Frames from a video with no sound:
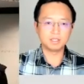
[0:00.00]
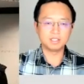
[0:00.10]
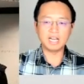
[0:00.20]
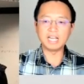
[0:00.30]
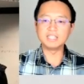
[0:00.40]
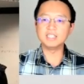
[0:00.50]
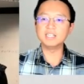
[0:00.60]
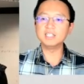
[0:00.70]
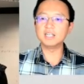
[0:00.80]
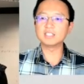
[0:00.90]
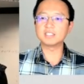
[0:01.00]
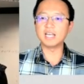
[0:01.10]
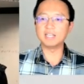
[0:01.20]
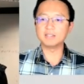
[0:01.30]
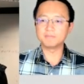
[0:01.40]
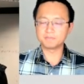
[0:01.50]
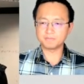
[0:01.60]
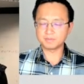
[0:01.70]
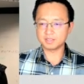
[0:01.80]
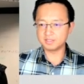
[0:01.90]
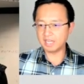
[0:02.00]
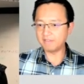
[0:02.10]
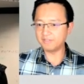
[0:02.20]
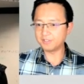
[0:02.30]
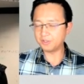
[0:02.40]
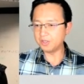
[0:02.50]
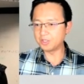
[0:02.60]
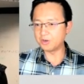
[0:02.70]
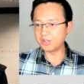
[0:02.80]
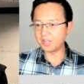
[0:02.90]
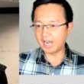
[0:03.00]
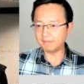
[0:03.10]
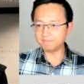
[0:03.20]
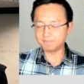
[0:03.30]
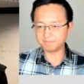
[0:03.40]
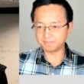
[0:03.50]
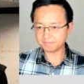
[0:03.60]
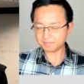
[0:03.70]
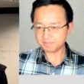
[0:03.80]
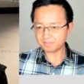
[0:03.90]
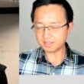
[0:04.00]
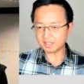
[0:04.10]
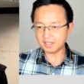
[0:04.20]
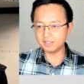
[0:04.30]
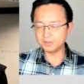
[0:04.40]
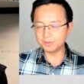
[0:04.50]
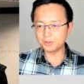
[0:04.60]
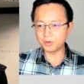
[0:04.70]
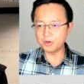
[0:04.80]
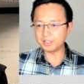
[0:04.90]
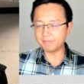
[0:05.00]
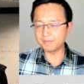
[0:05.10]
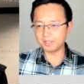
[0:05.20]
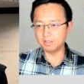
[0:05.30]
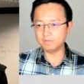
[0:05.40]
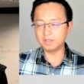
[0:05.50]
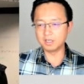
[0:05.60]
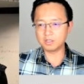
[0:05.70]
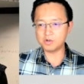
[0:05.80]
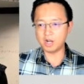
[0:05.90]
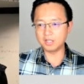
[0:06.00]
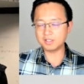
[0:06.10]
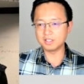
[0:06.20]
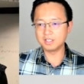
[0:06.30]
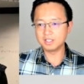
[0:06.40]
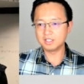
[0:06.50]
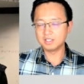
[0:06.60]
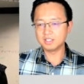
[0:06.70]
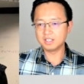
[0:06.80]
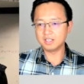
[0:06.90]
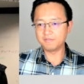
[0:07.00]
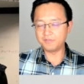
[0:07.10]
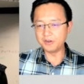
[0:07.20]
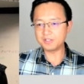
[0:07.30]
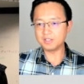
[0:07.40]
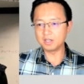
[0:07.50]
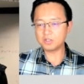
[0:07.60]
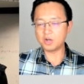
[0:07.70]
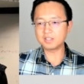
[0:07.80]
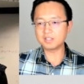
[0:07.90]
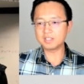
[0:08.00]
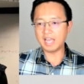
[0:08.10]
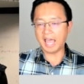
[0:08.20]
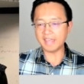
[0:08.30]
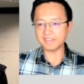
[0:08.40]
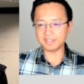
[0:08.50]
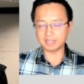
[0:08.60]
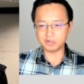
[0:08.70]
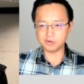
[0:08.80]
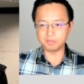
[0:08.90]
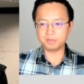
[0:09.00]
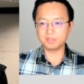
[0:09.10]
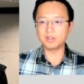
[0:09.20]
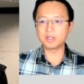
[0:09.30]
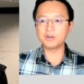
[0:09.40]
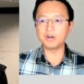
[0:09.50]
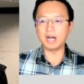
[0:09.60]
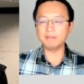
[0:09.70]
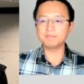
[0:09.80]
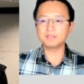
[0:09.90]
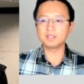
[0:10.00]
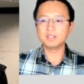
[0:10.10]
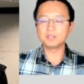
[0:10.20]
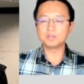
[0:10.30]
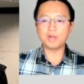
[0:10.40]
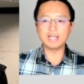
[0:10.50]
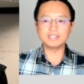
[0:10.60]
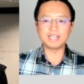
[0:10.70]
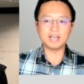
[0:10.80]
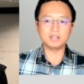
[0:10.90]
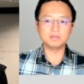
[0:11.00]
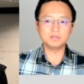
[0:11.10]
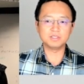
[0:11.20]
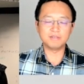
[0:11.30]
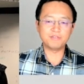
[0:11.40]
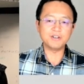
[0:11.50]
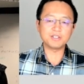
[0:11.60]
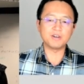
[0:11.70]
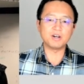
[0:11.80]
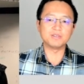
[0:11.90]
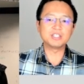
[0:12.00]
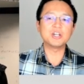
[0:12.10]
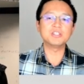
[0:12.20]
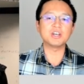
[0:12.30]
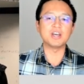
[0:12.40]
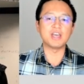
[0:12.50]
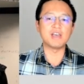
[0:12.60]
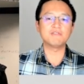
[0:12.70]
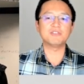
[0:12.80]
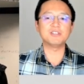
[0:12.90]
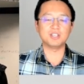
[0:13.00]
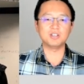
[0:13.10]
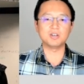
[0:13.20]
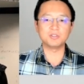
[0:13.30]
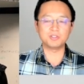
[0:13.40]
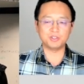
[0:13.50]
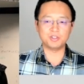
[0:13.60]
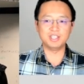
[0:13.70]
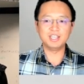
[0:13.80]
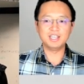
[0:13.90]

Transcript: the idea is that they have a student going up and to sort themselves across, uh, first across ethnic groups. So they go up to write down, first of all, it turns out every single student